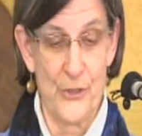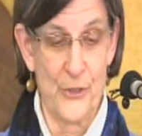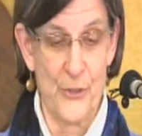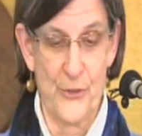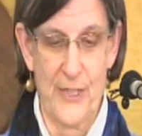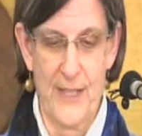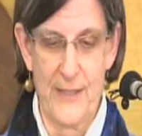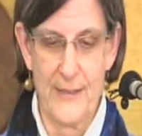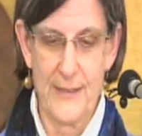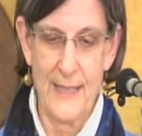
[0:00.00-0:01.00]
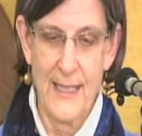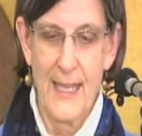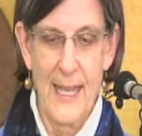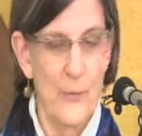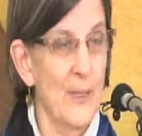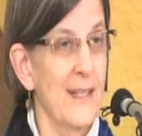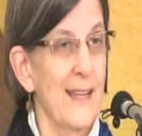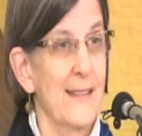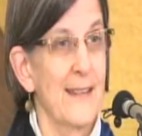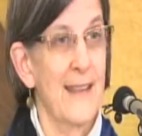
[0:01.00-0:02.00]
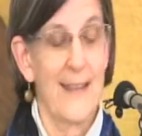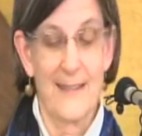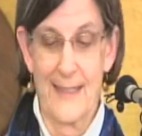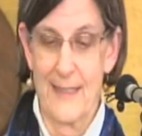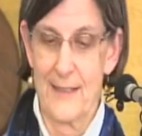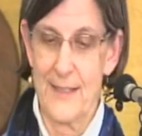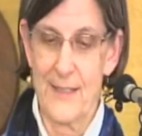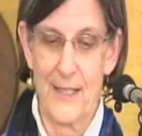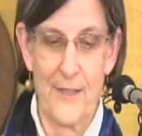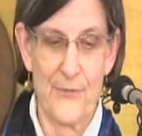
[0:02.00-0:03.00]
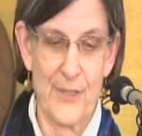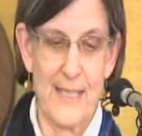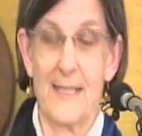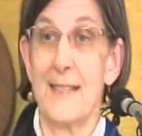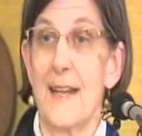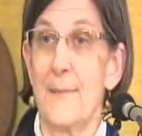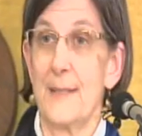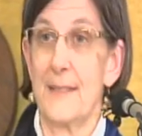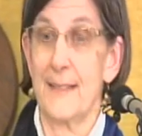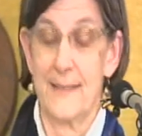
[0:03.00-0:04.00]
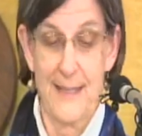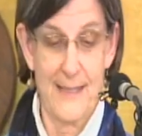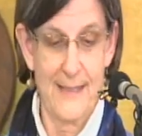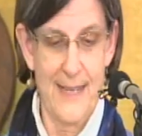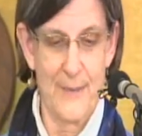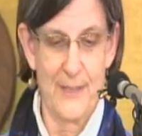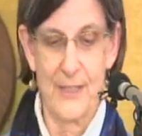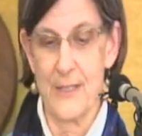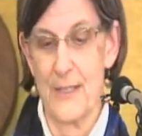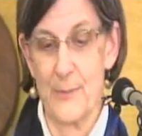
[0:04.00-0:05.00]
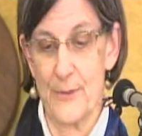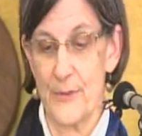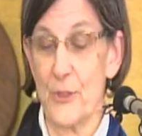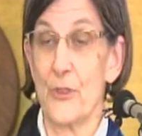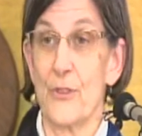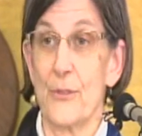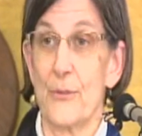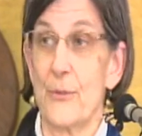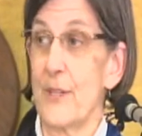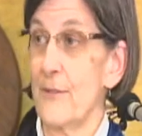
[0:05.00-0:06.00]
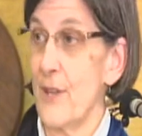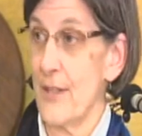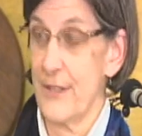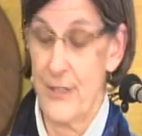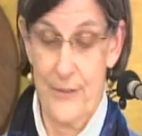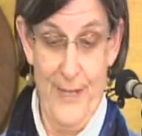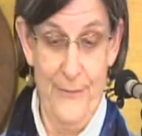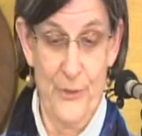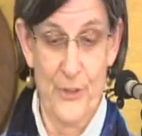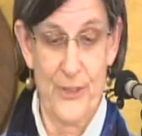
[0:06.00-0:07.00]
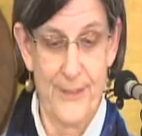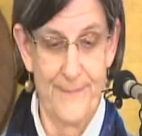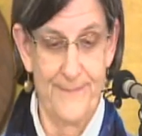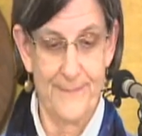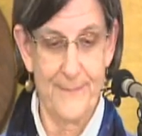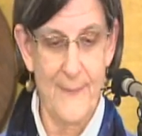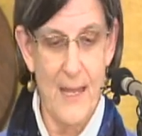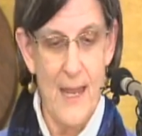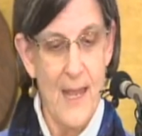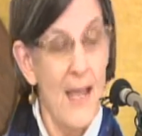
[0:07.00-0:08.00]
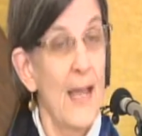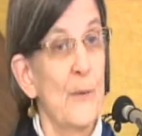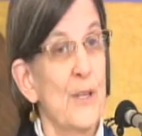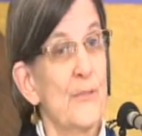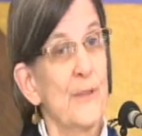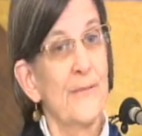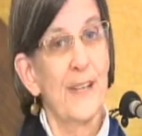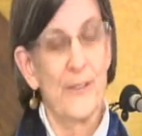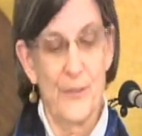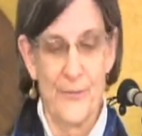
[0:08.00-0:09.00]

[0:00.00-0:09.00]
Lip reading: Association, and we'd like to thank the NLHA for the endowment that they established a number of years ago through their volunteer efforts. And we do invite you to